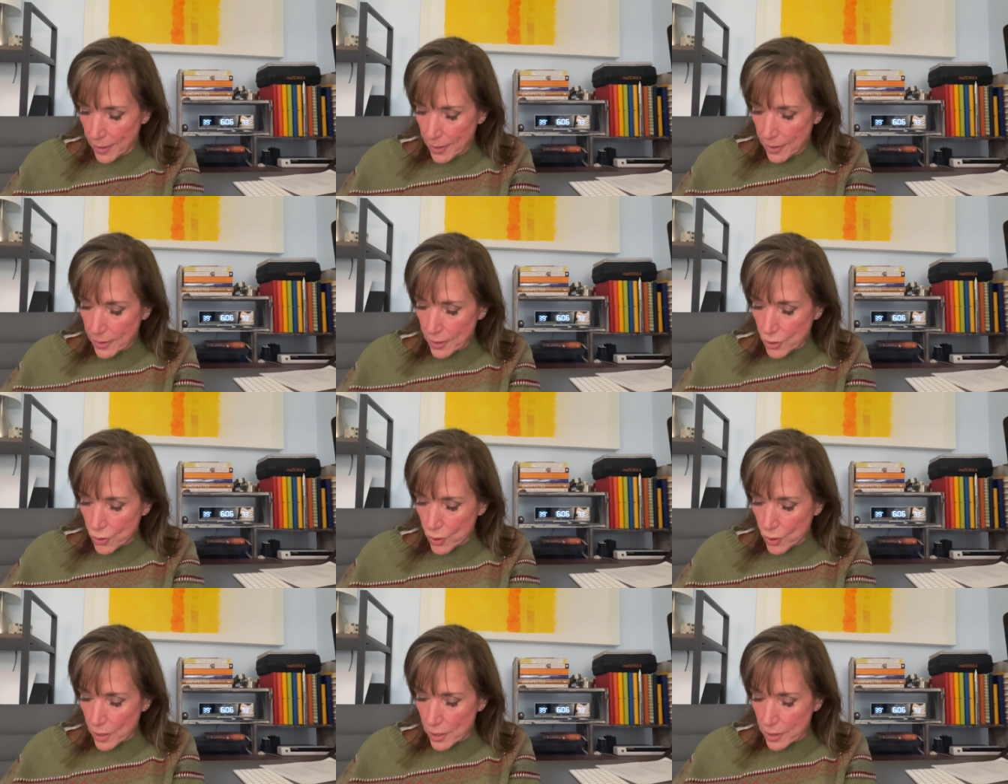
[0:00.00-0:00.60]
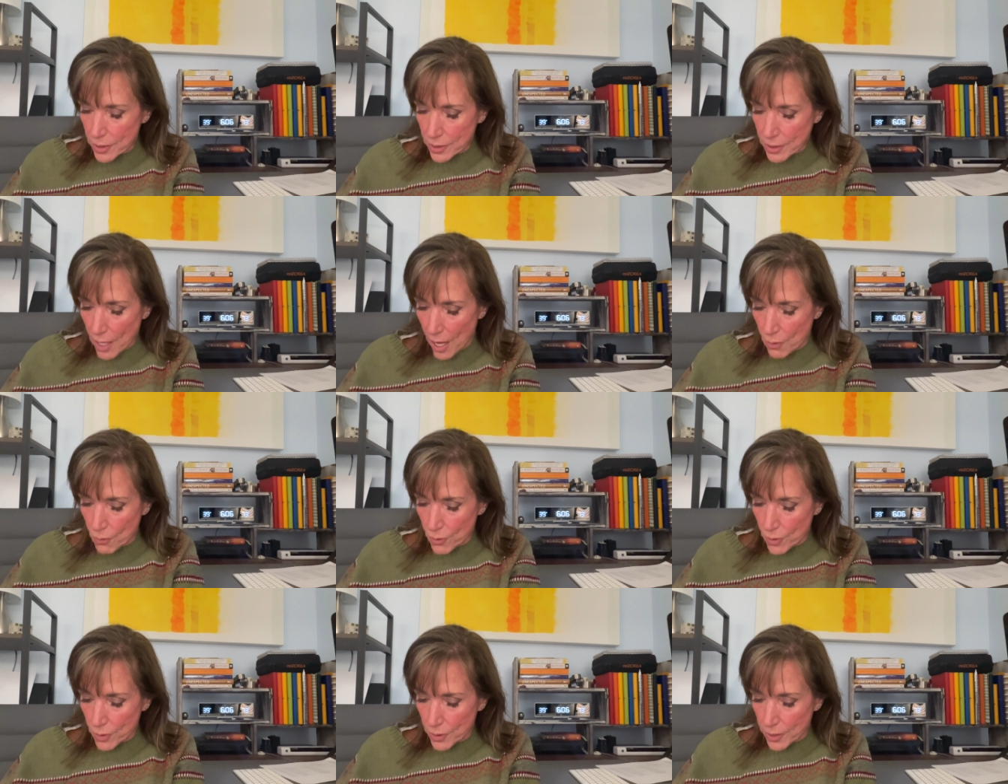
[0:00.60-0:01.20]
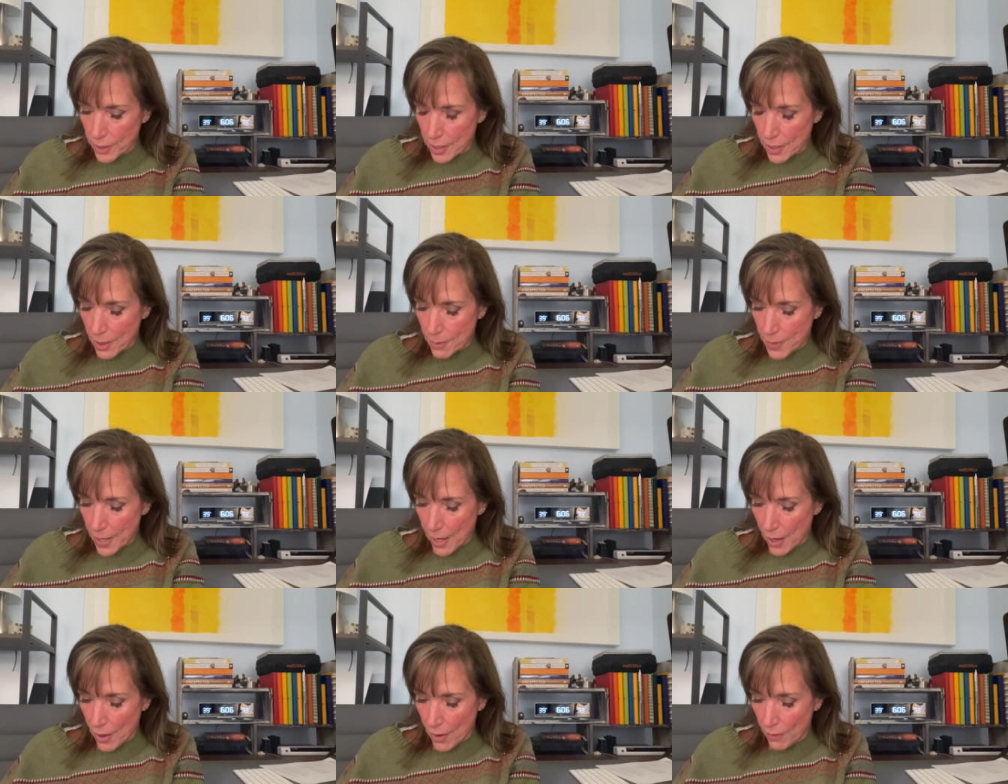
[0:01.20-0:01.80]
The treat is not worth the
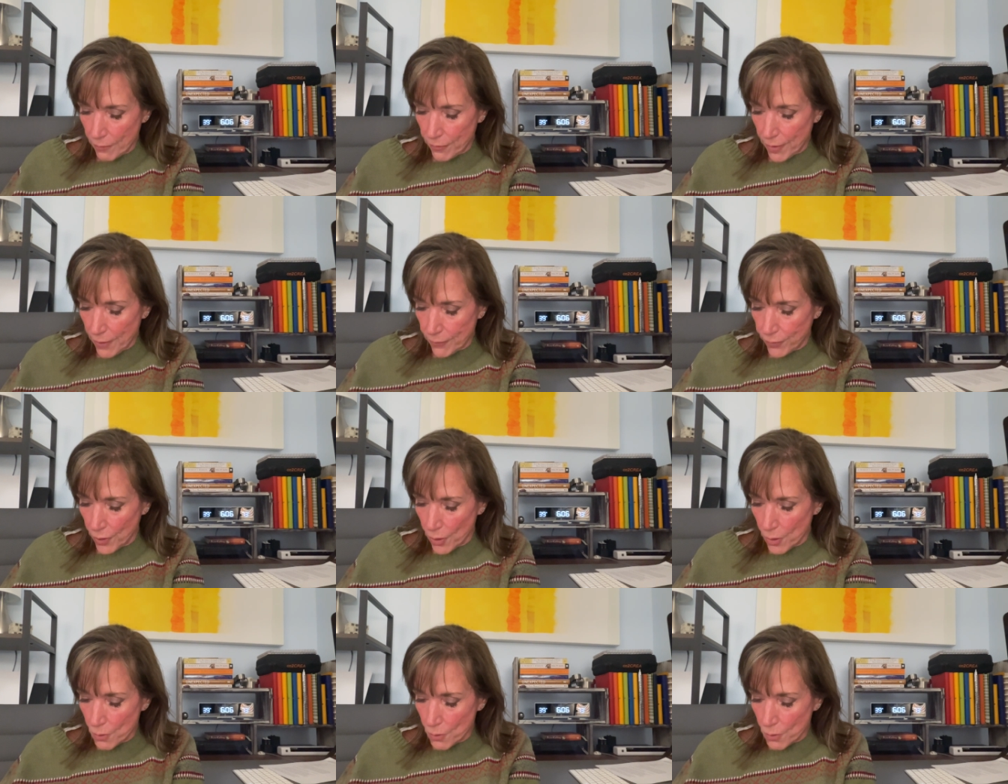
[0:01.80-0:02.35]
amount of effort.